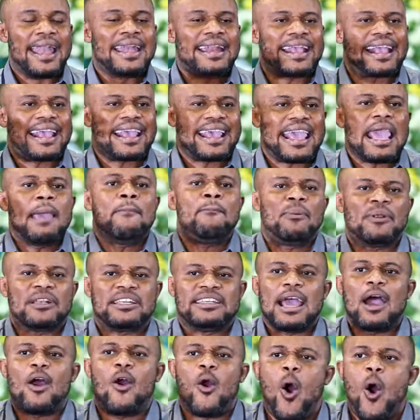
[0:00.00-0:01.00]
and
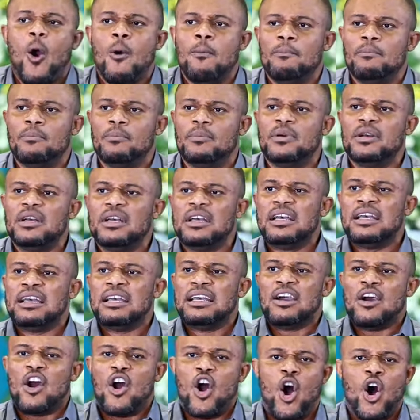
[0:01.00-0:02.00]
keep the home
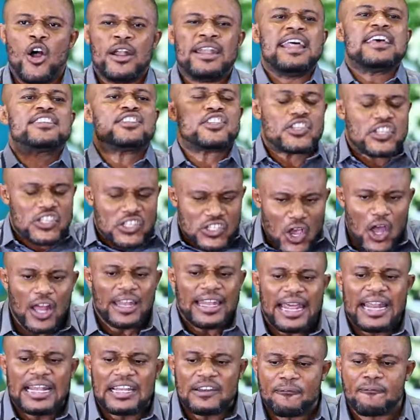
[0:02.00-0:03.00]
on a
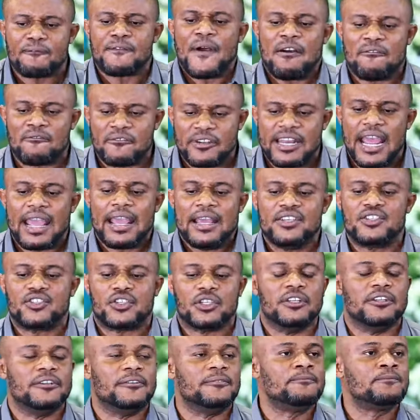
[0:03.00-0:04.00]
solid
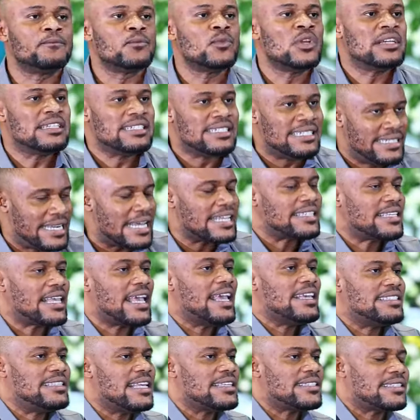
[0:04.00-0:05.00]
foundation?
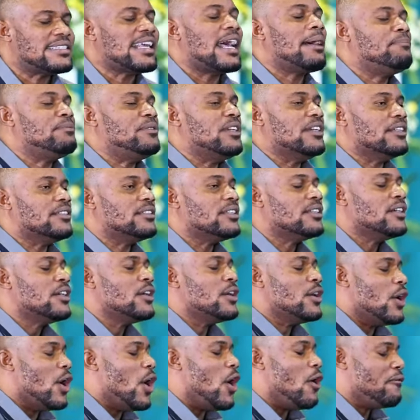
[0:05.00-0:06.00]
This is the subject
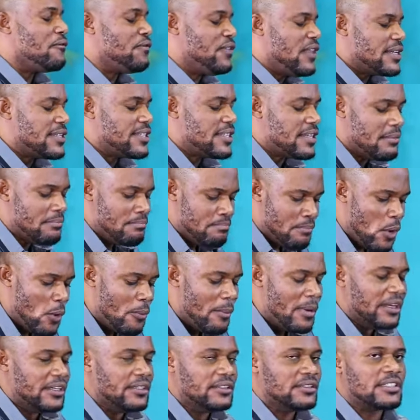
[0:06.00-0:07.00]
of this
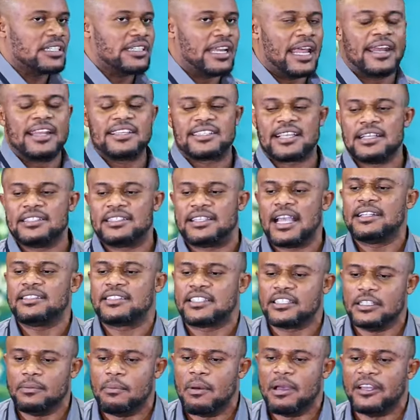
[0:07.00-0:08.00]
moment. Ladies and
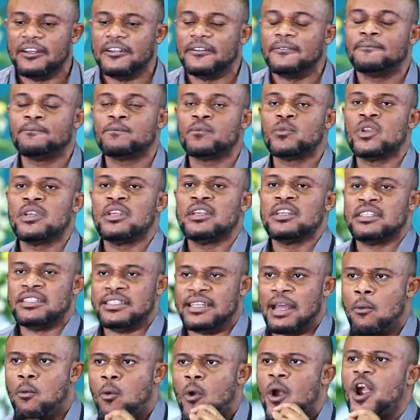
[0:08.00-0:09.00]
gentlemen,
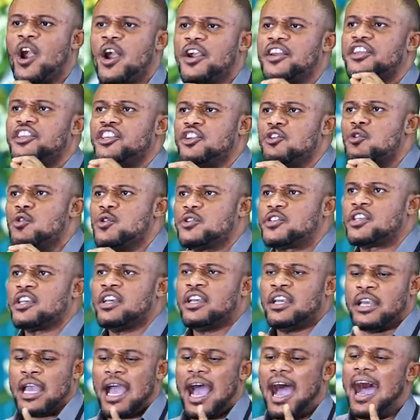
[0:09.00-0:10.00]
the word
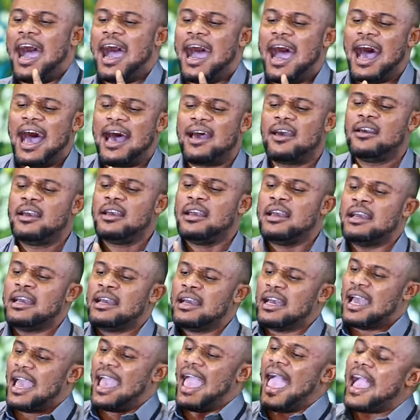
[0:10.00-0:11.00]
used are
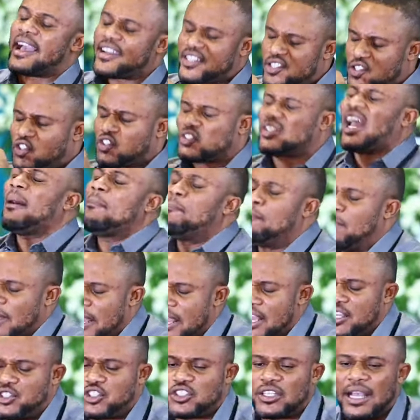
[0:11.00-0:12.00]

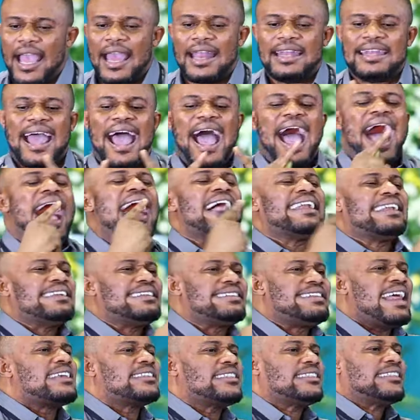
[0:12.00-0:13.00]
establish and
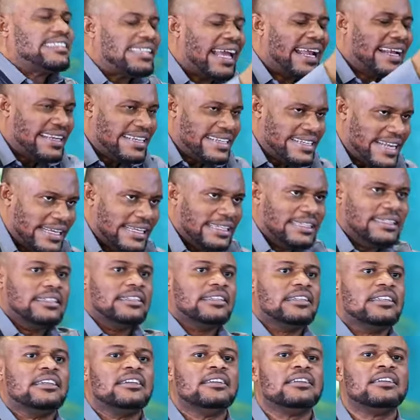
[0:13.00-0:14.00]

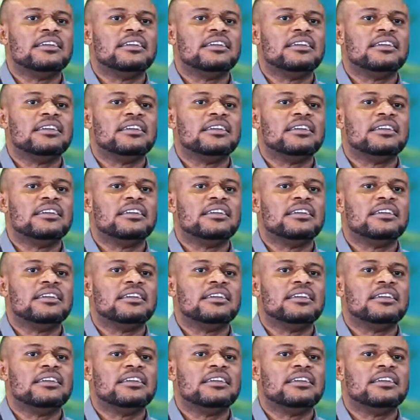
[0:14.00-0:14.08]
understanding.